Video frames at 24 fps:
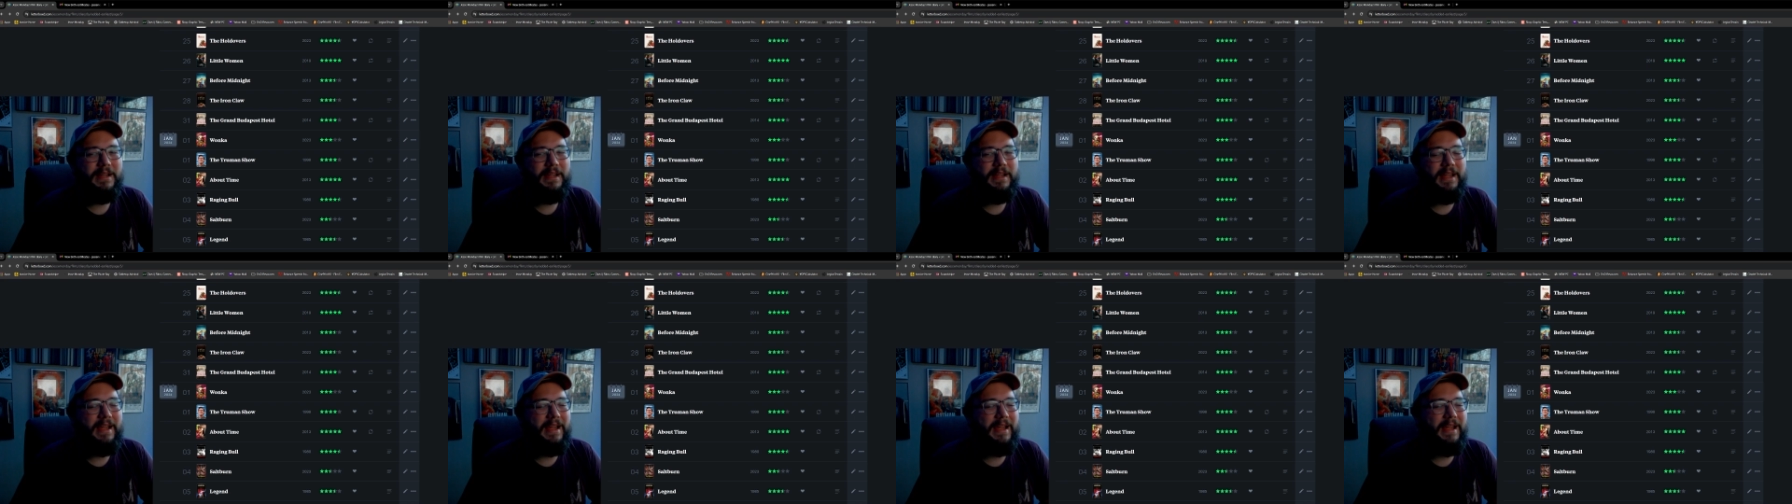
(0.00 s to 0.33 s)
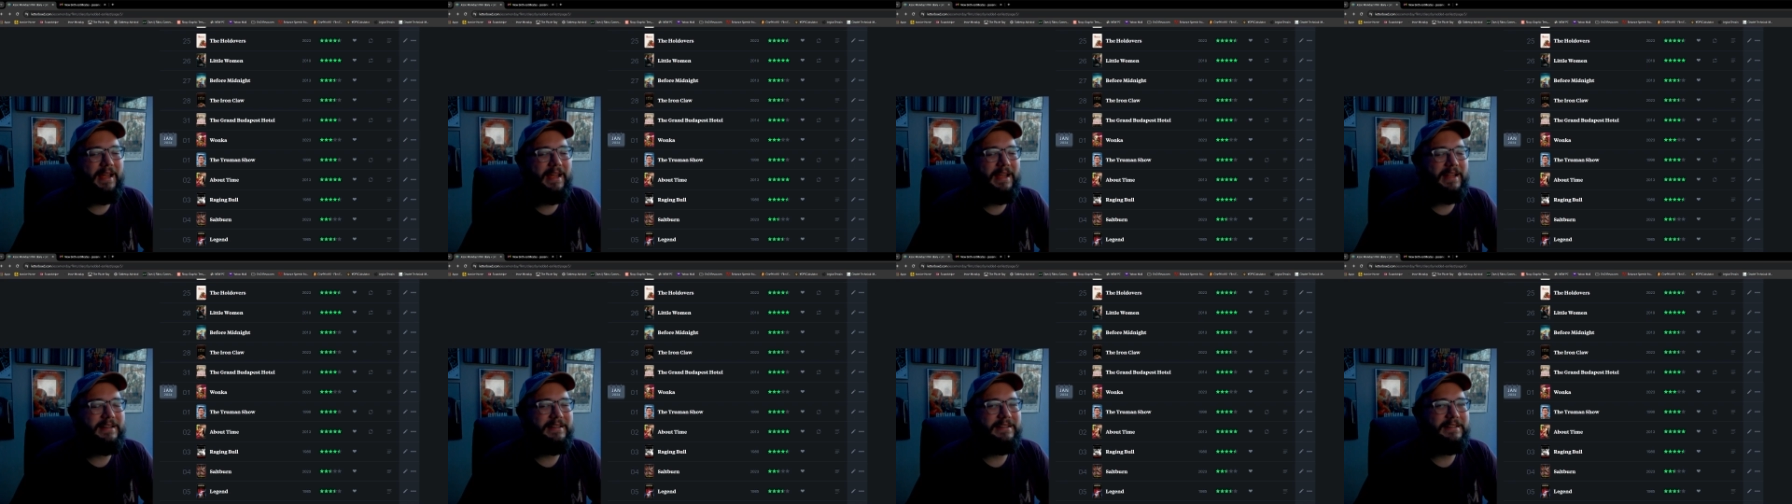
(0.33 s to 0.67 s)

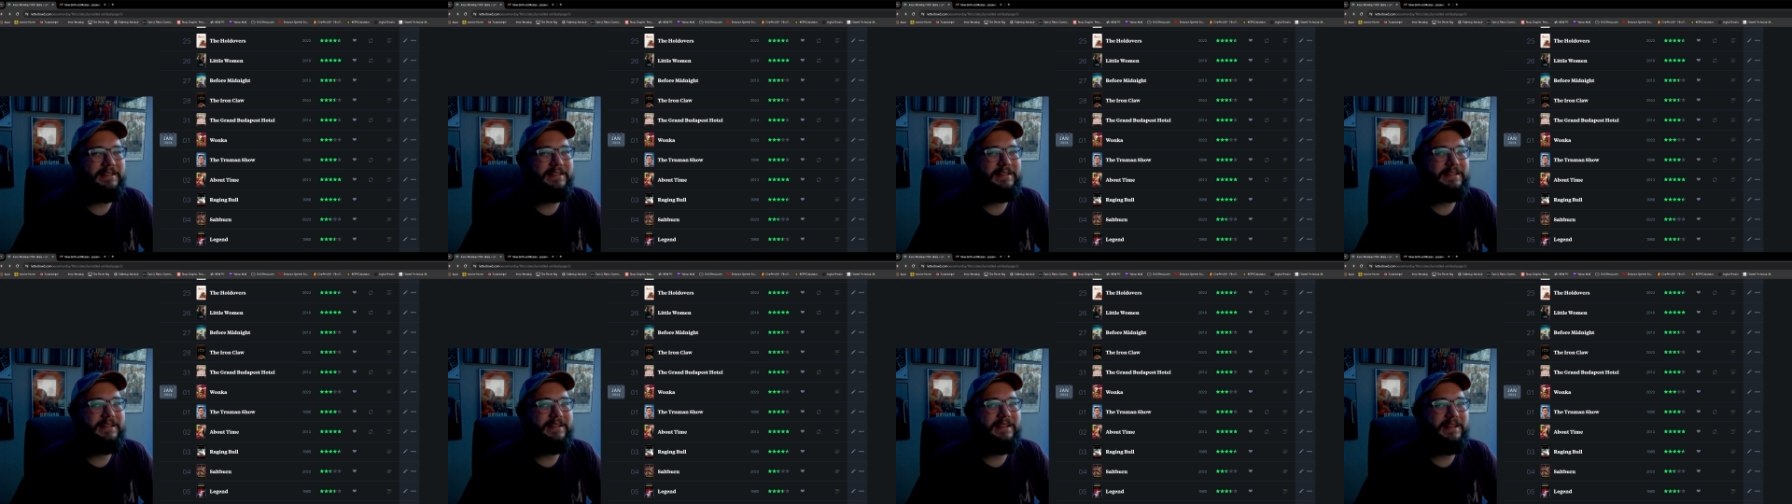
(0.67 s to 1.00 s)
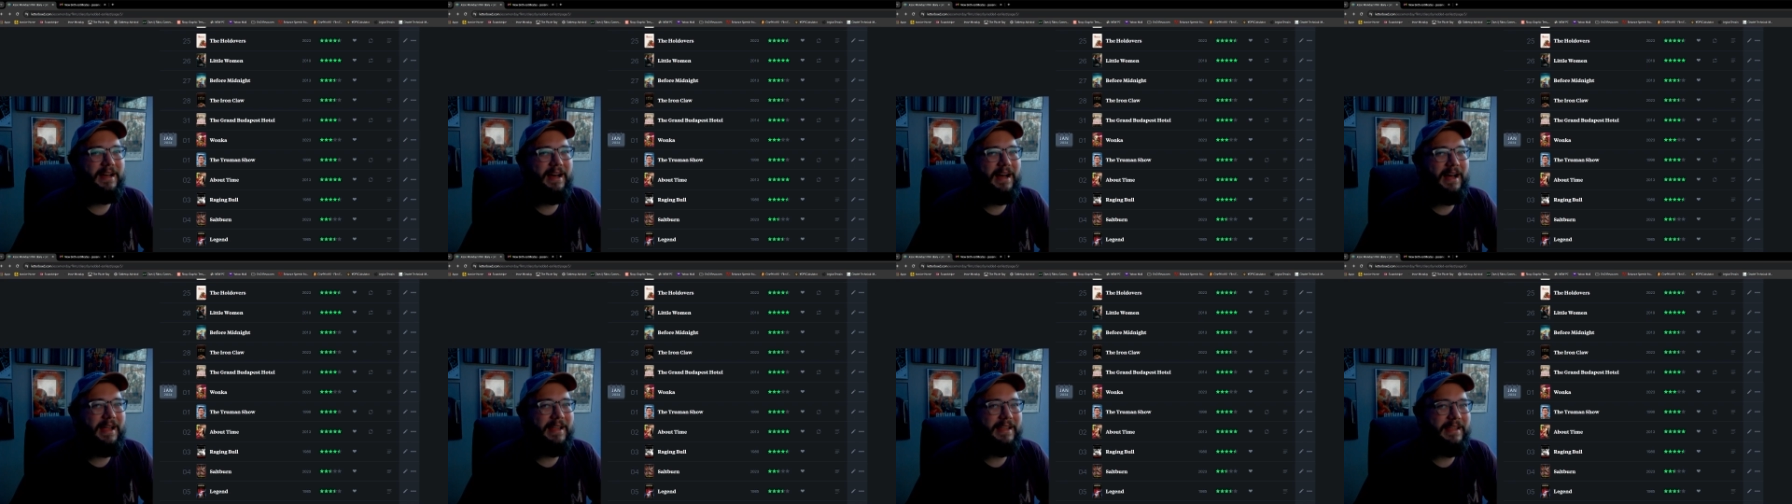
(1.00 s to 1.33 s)
And
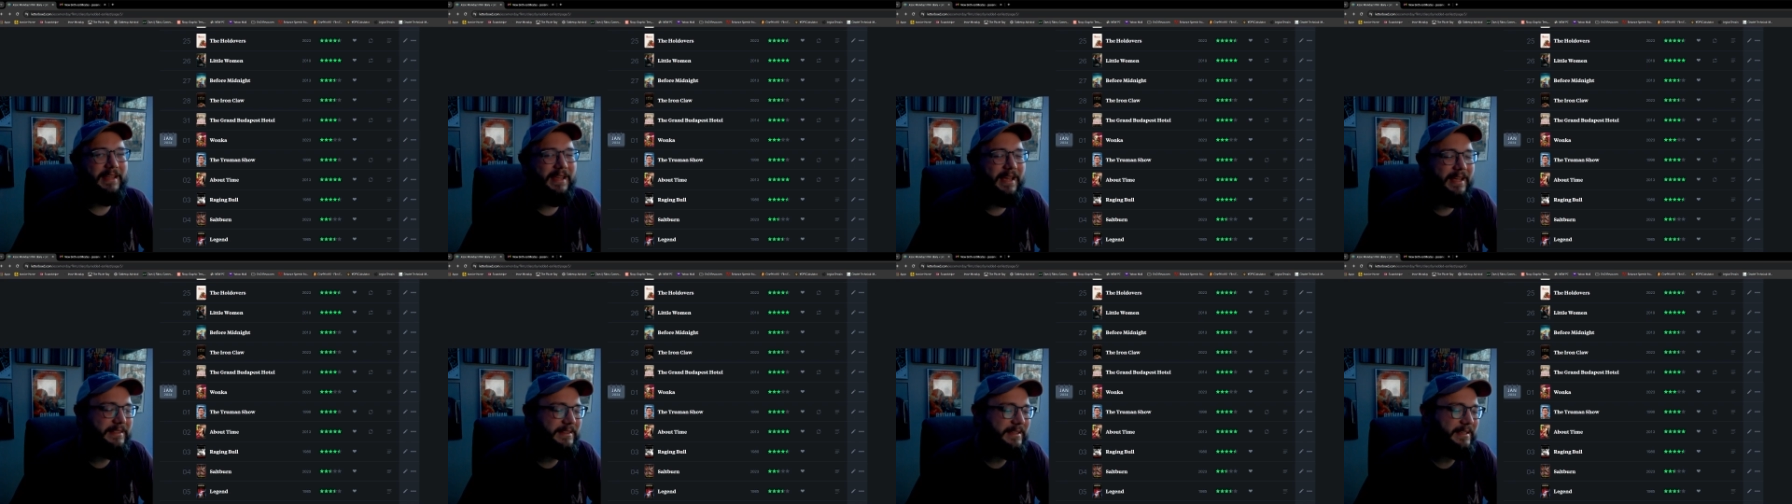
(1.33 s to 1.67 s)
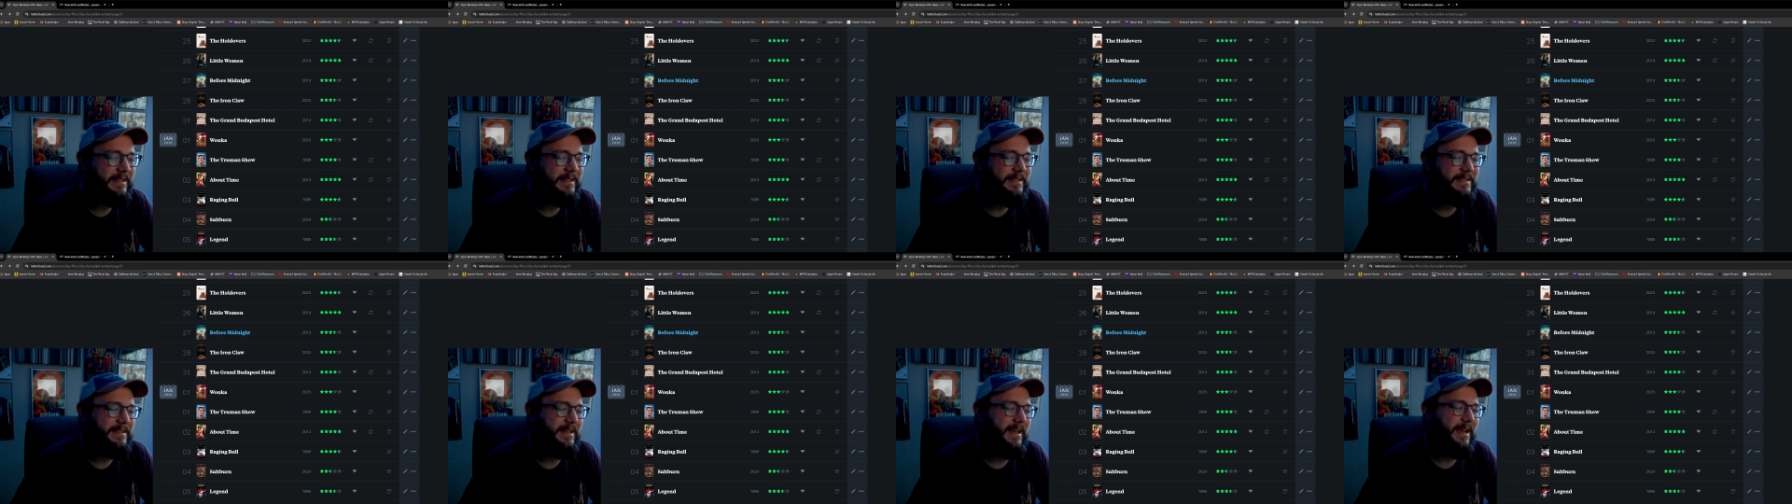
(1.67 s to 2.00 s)
I get that
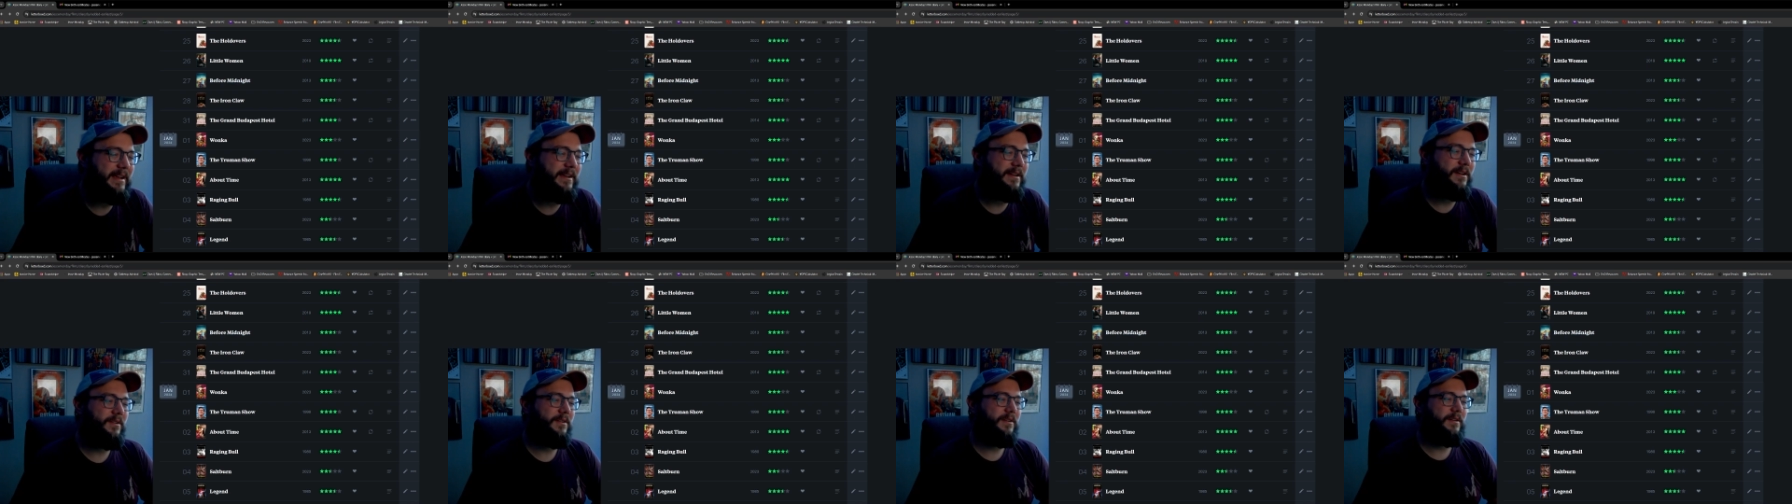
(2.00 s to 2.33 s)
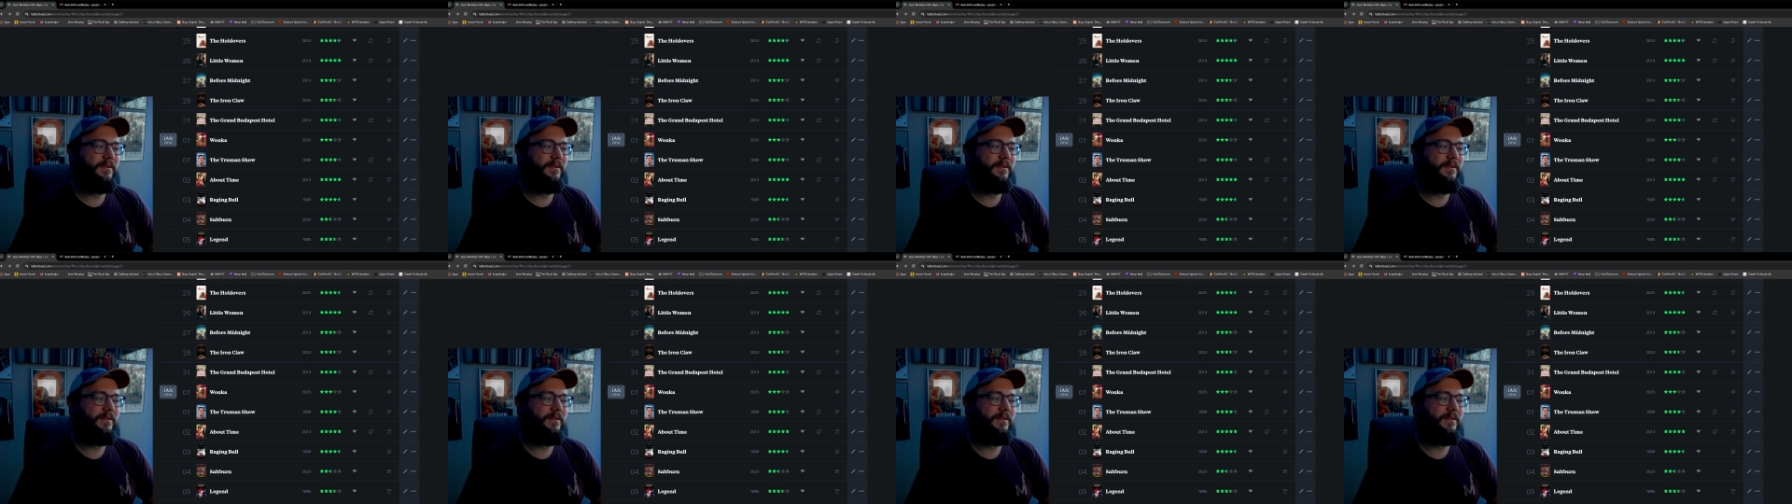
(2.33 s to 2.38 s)
it's like